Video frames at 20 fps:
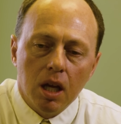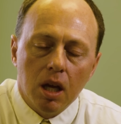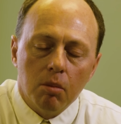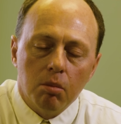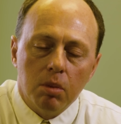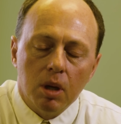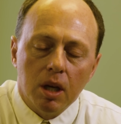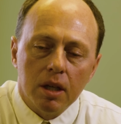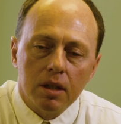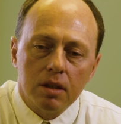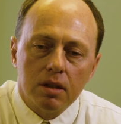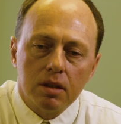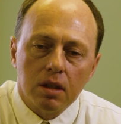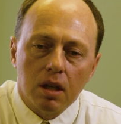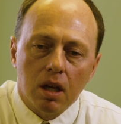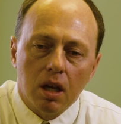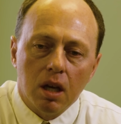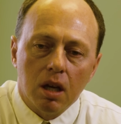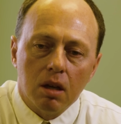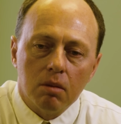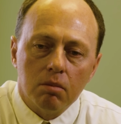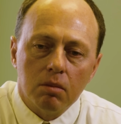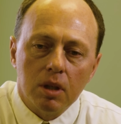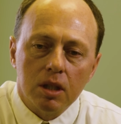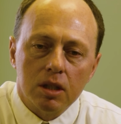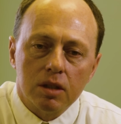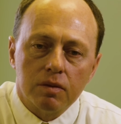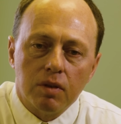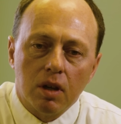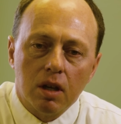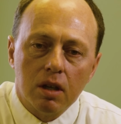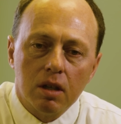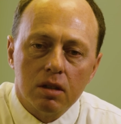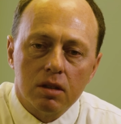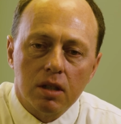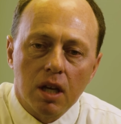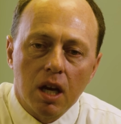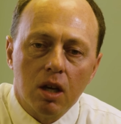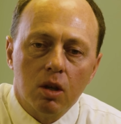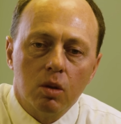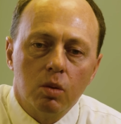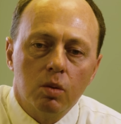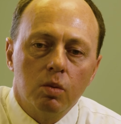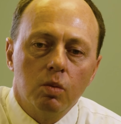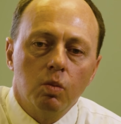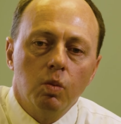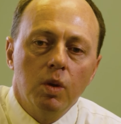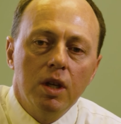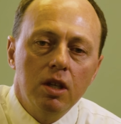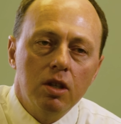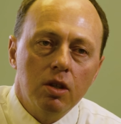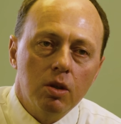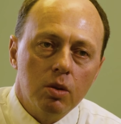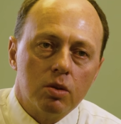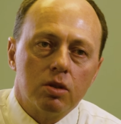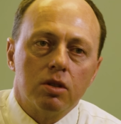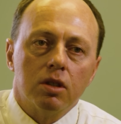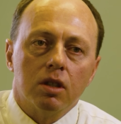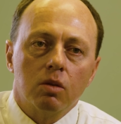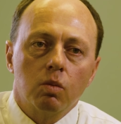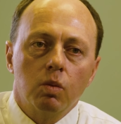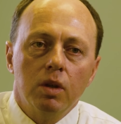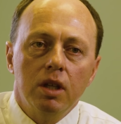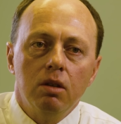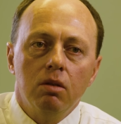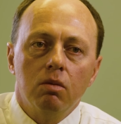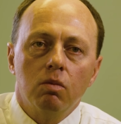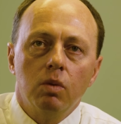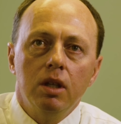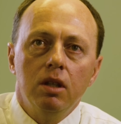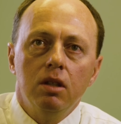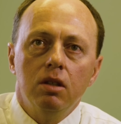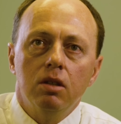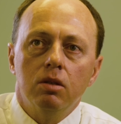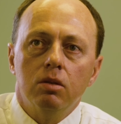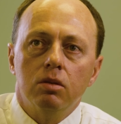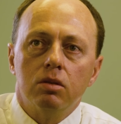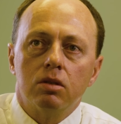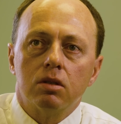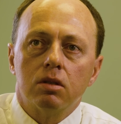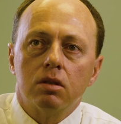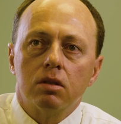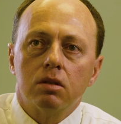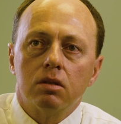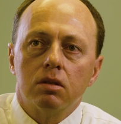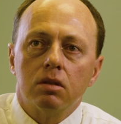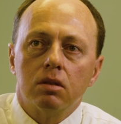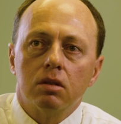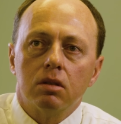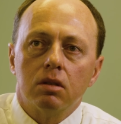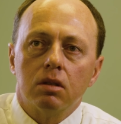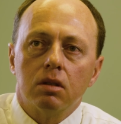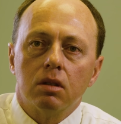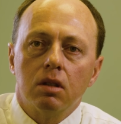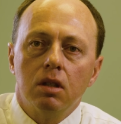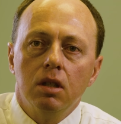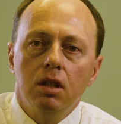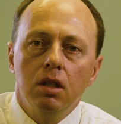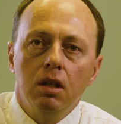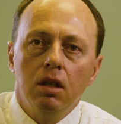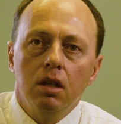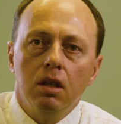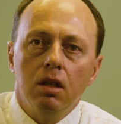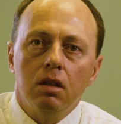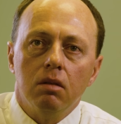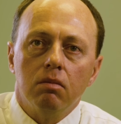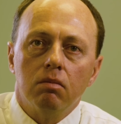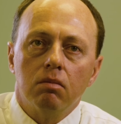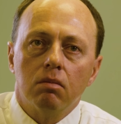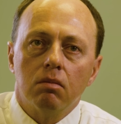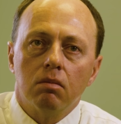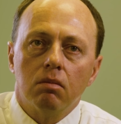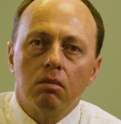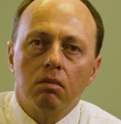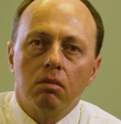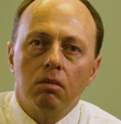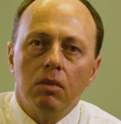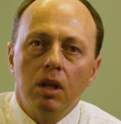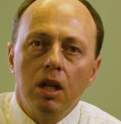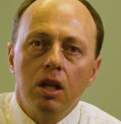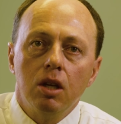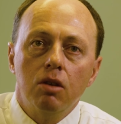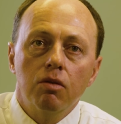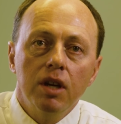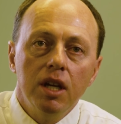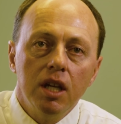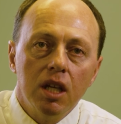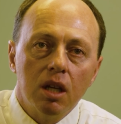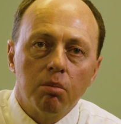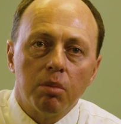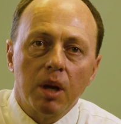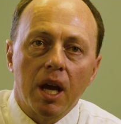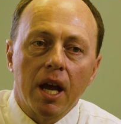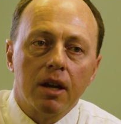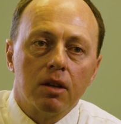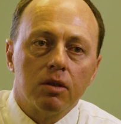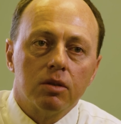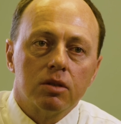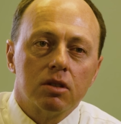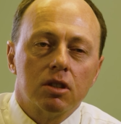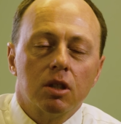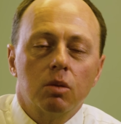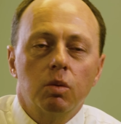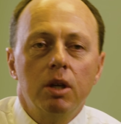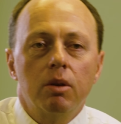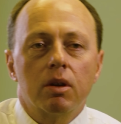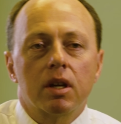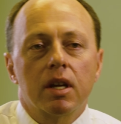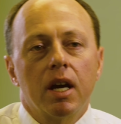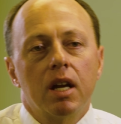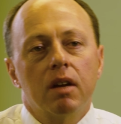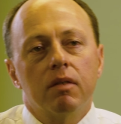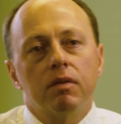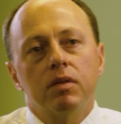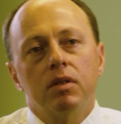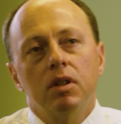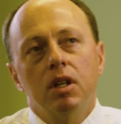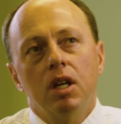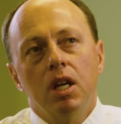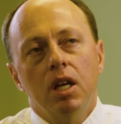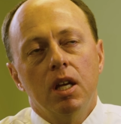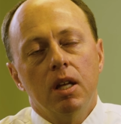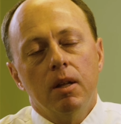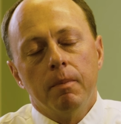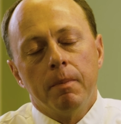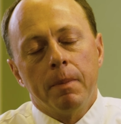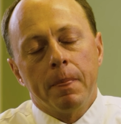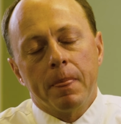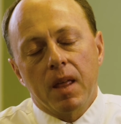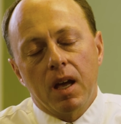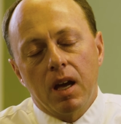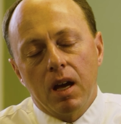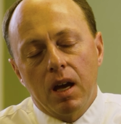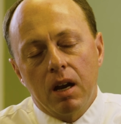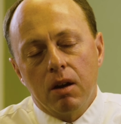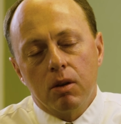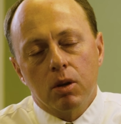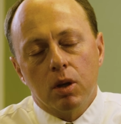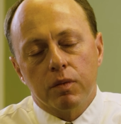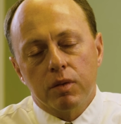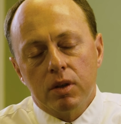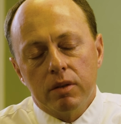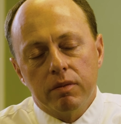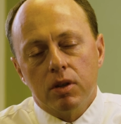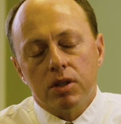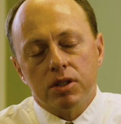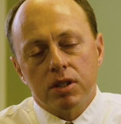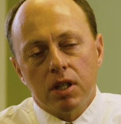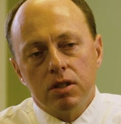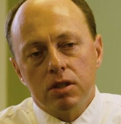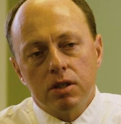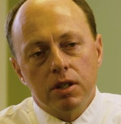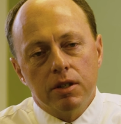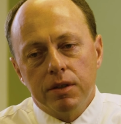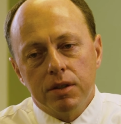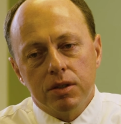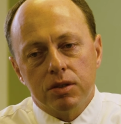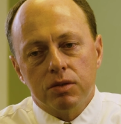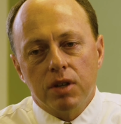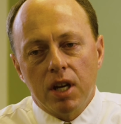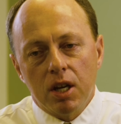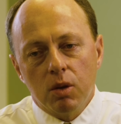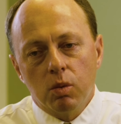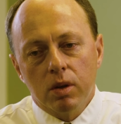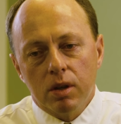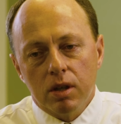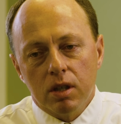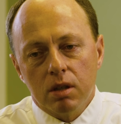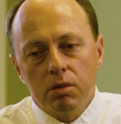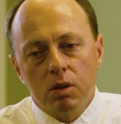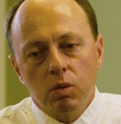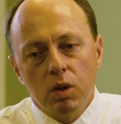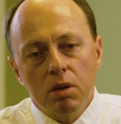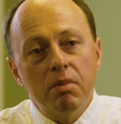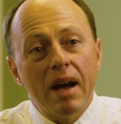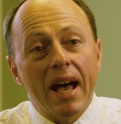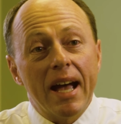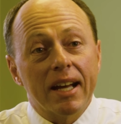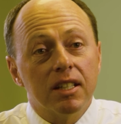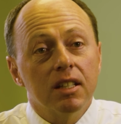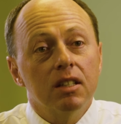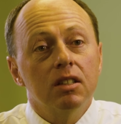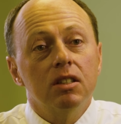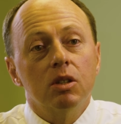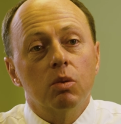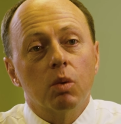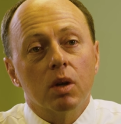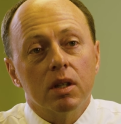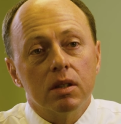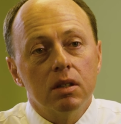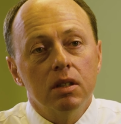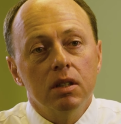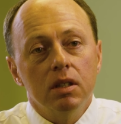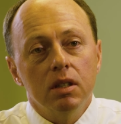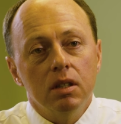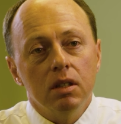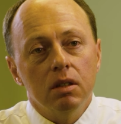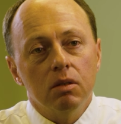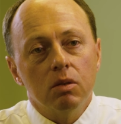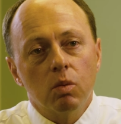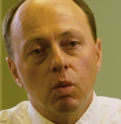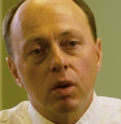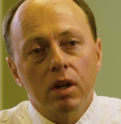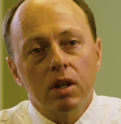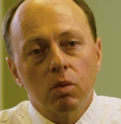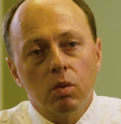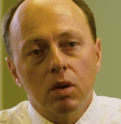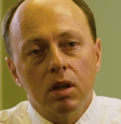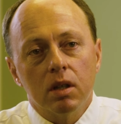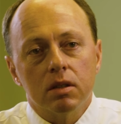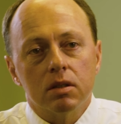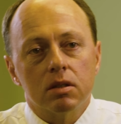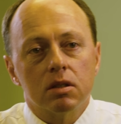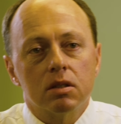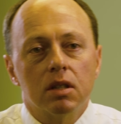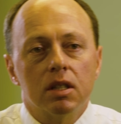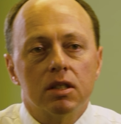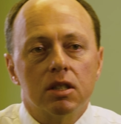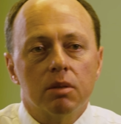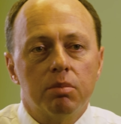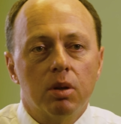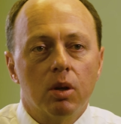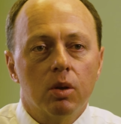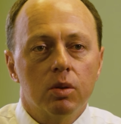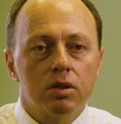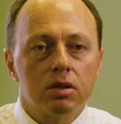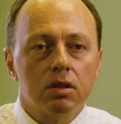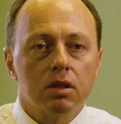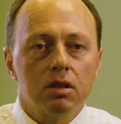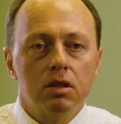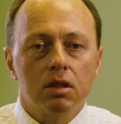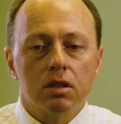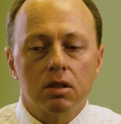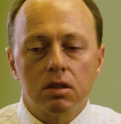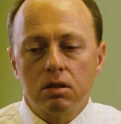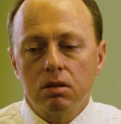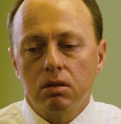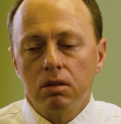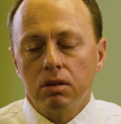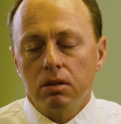But as far as how we used it, we used the ingredient panels, so we were kind of, I don't know if reverse engineering is the right word, but we backed into what it was, as opposed to just